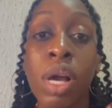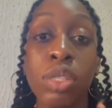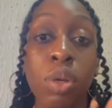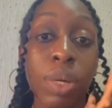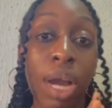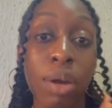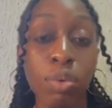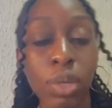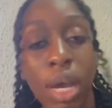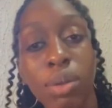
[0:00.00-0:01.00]
So we can
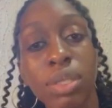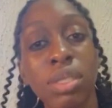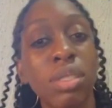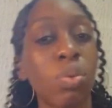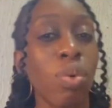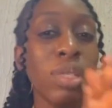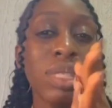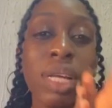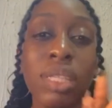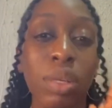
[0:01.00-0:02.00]
rule out the ones
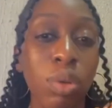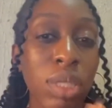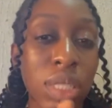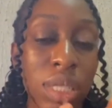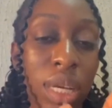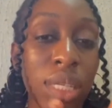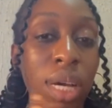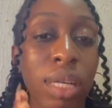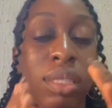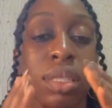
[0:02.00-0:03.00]
that are not needed
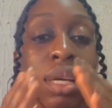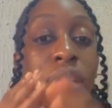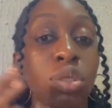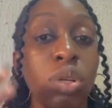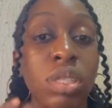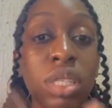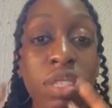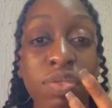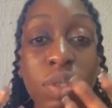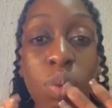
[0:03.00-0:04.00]
and just
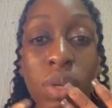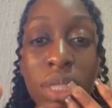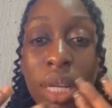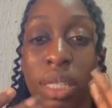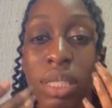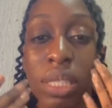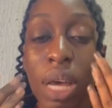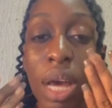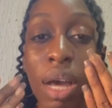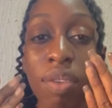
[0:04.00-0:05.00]
give the ones that
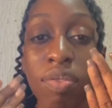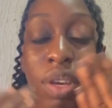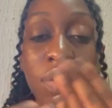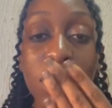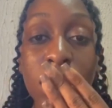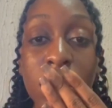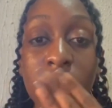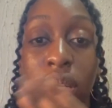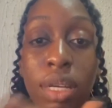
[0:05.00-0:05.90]
are very